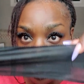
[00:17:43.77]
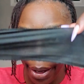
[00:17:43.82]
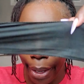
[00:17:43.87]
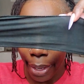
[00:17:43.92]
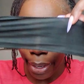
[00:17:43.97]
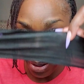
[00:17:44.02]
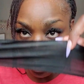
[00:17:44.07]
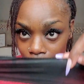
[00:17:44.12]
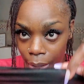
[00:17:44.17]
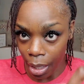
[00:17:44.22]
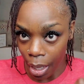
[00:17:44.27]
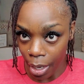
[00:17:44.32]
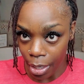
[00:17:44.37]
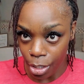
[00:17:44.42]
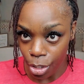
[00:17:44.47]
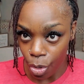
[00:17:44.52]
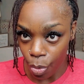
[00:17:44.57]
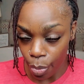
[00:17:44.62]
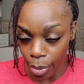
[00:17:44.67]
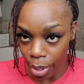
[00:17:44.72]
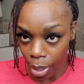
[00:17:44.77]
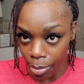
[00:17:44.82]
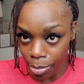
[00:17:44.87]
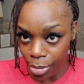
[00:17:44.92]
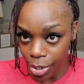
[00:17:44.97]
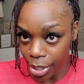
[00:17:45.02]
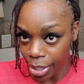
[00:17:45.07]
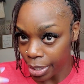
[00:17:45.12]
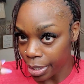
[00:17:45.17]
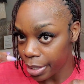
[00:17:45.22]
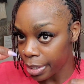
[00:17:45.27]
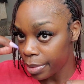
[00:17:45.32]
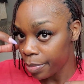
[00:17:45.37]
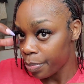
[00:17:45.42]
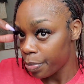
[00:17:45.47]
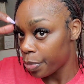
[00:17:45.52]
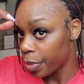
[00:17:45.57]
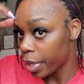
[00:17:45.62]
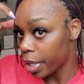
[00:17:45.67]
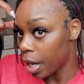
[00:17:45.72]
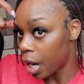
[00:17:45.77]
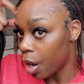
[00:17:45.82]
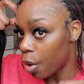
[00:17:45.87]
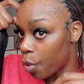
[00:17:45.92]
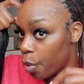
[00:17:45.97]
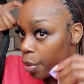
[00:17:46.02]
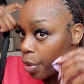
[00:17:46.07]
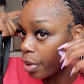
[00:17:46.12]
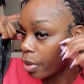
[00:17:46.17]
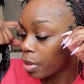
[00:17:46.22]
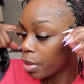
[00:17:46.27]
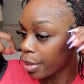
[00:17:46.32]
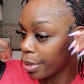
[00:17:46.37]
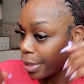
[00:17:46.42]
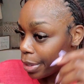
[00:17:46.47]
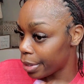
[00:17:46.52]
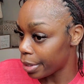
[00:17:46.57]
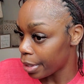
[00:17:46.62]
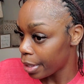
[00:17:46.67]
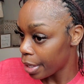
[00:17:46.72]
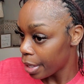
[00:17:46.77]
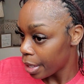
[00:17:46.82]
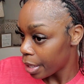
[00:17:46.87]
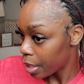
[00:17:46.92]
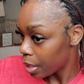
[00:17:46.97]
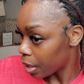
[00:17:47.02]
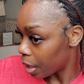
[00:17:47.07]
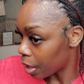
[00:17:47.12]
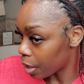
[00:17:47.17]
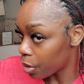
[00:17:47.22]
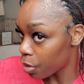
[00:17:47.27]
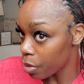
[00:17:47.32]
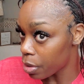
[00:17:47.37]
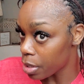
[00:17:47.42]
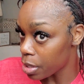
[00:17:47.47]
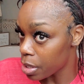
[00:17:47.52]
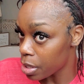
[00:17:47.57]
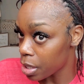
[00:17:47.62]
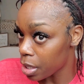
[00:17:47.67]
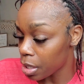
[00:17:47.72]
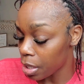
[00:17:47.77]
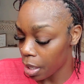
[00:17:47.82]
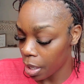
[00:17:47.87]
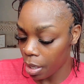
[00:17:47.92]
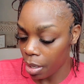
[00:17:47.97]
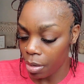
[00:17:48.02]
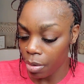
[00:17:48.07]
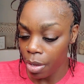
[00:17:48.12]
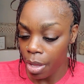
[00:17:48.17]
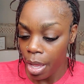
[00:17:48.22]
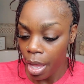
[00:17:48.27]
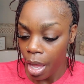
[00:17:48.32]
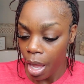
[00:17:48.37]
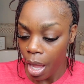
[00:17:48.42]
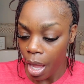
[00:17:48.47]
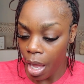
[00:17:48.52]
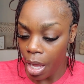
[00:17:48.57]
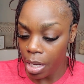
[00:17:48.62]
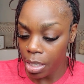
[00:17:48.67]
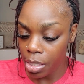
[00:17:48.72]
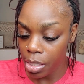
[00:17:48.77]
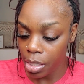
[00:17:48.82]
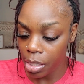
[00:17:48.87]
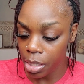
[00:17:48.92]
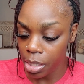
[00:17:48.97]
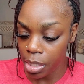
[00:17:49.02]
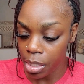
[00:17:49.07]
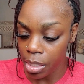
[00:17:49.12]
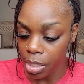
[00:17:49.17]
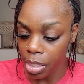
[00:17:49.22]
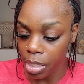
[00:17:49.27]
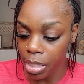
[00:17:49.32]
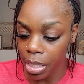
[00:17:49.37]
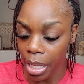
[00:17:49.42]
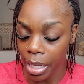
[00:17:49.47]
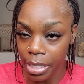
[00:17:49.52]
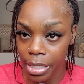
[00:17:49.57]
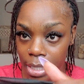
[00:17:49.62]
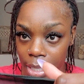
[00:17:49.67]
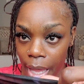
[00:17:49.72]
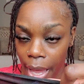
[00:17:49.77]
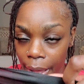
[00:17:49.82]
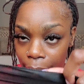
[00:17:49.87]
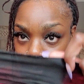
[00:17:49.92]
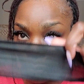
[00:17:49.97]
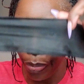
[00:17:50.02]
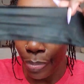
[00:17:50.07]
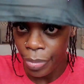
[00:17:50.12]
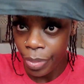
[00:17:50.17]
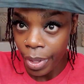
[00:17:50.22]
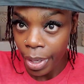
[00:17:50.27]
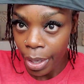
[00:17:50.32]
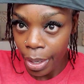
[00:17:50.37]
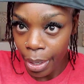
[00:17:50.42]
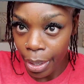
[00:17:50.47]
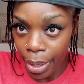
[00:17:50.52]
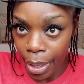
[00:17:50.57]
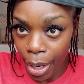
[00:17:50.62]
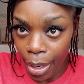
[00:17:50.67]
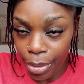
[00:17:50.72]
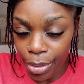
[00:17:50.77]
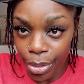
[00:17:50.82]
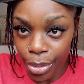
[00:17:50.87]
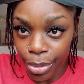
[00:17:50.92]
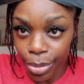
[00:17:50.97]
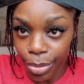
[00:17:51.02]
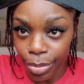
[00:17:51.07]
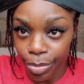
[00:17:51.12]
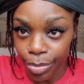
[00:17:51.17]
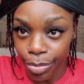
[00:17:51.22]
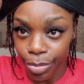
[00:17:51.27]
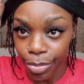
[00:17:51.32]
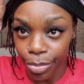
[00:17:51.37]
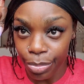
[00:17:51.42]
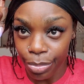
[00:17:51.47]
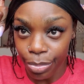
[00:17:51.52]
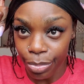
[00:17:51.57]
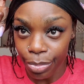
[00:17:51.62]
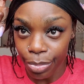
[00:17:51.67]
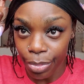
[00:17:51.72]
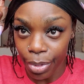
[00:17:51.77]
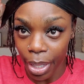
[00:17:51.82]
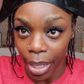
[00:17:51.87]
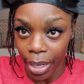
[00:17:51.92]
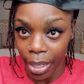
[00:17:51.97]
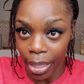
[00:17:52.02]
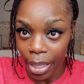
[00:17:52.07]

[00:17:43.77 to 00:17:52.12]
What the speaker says: And like, so when I'm done and I oil it, like you can see now, I just, cause it's like satin, and I'll just lay it